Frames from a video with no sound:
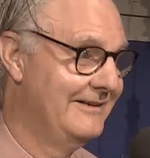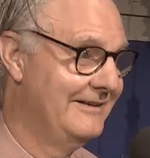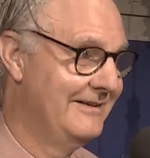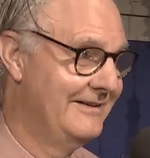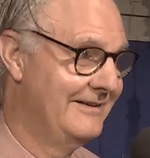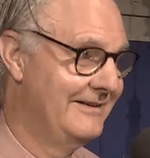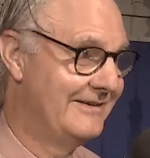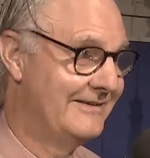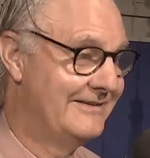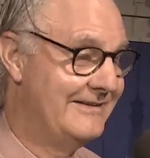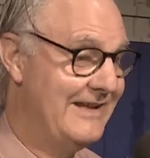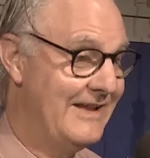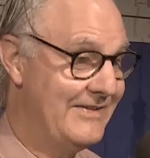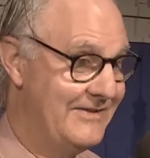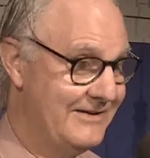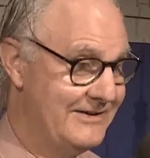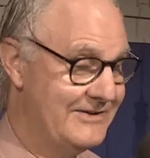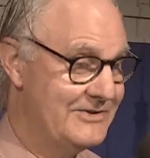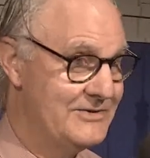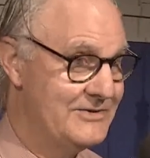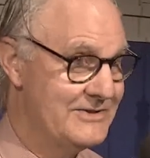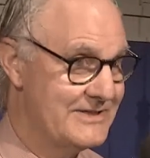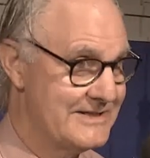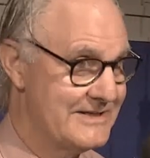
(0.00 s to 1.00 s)
There's nothing
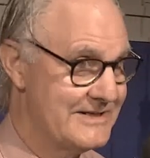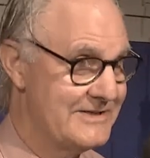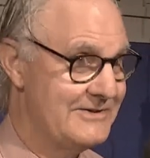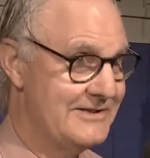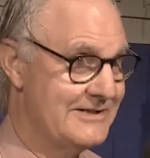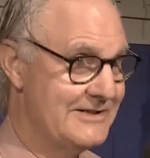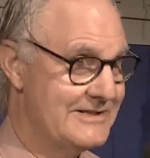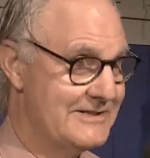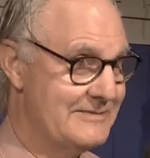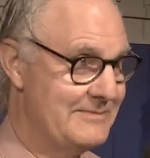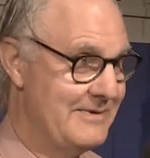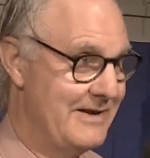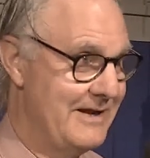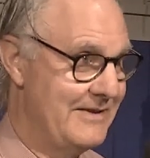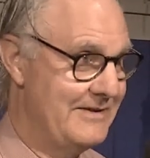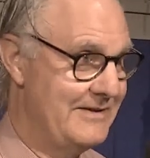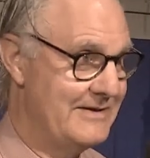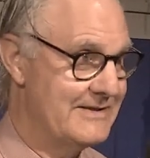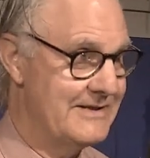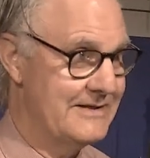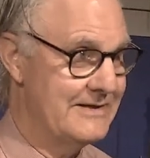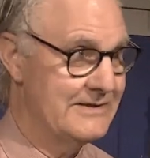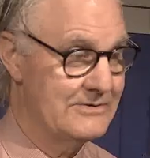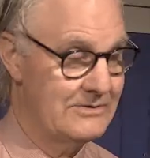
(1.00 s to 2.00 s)
too serious about
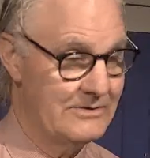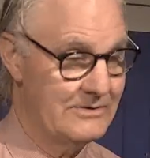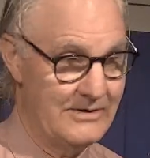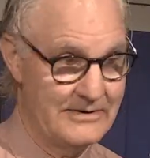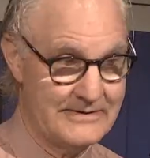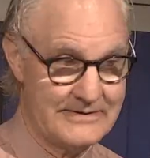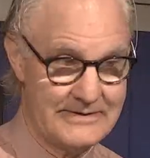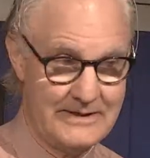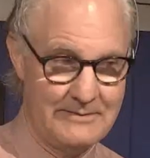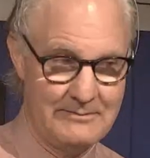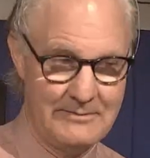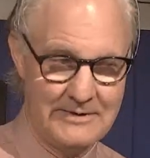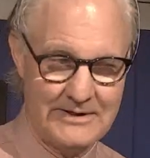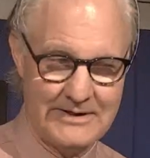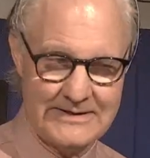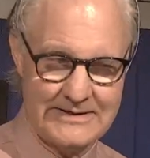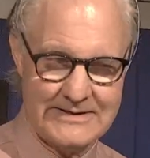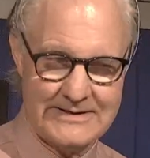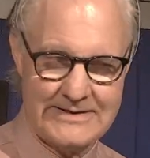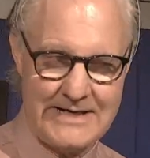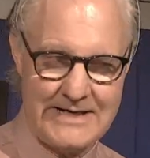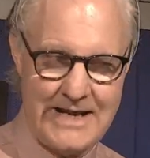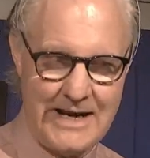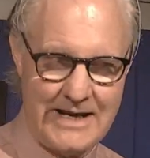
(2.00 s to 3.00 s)
these things, although some of the
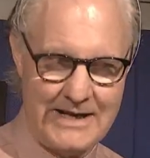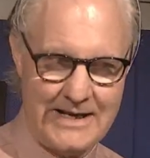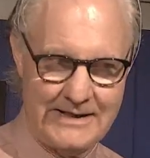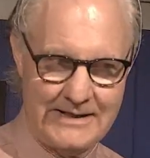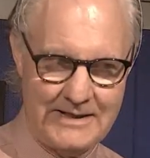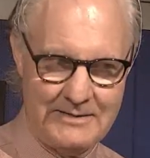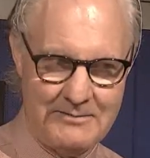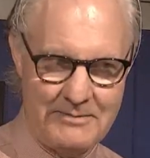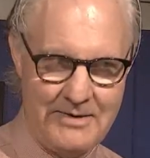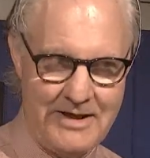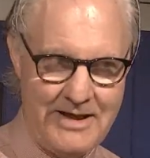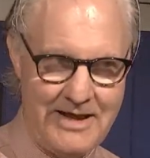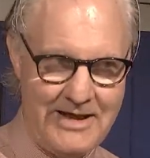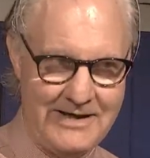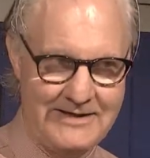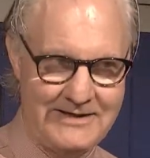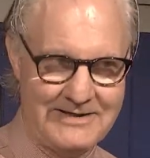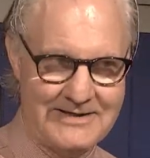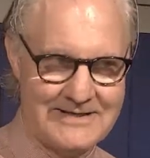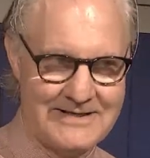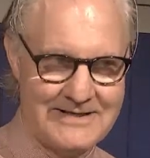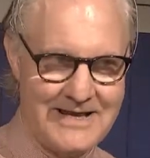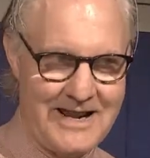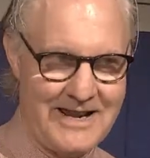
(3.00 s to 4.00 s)
selling, the buying
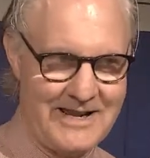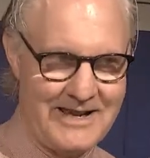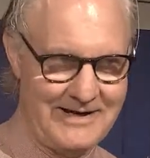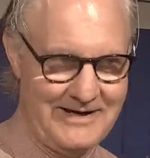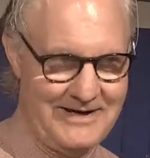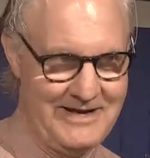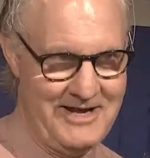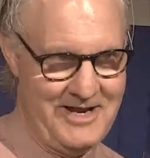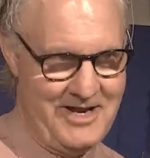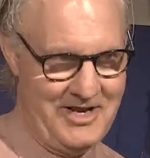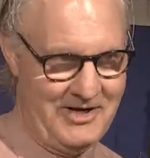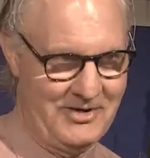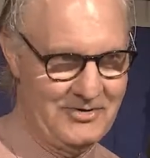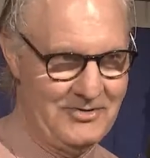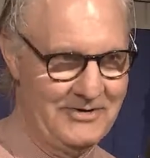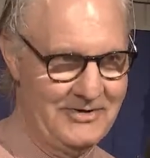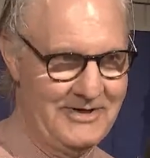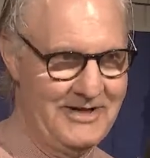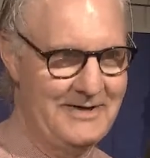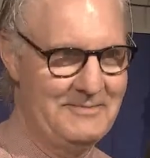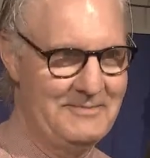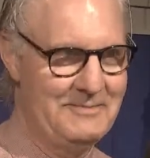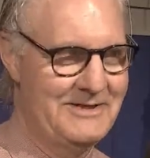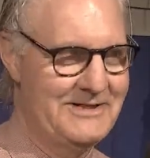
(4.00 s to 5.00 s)
and selling, could
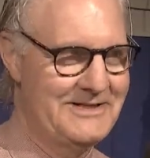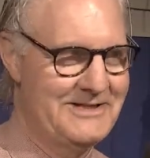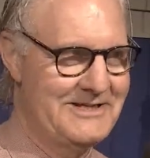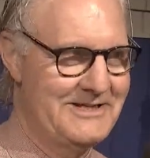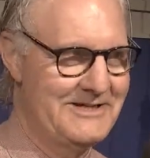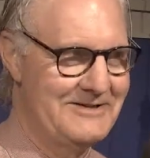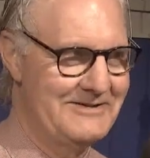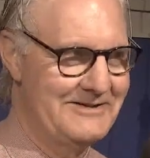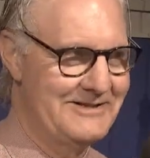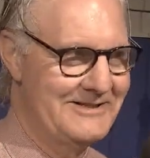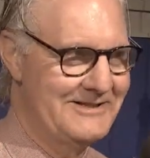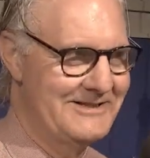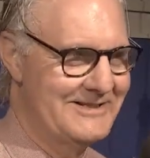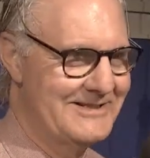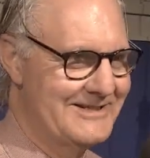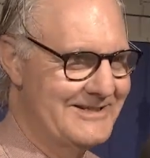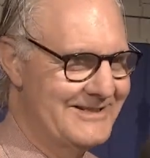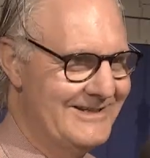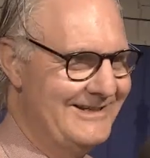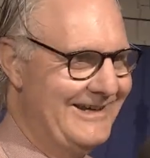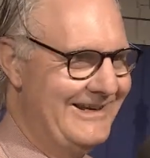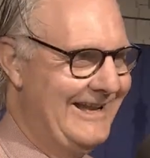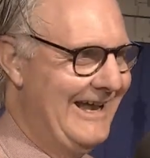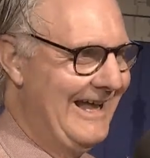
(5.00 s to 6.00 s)
get a bit serious.
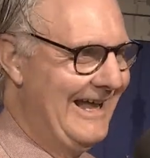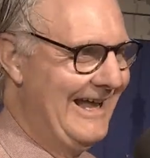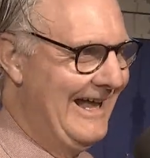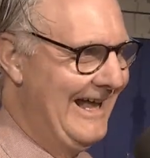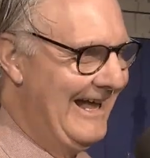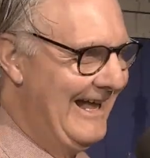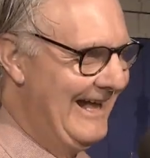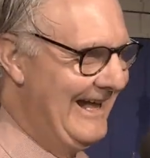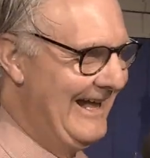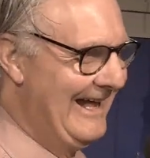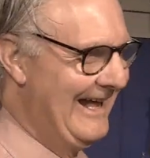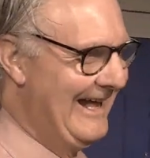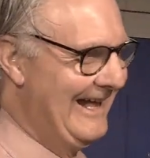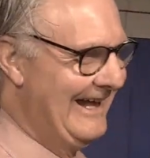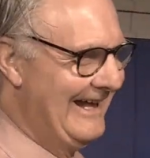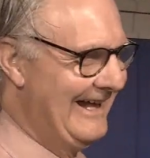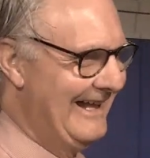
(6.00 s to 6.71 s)
Hey,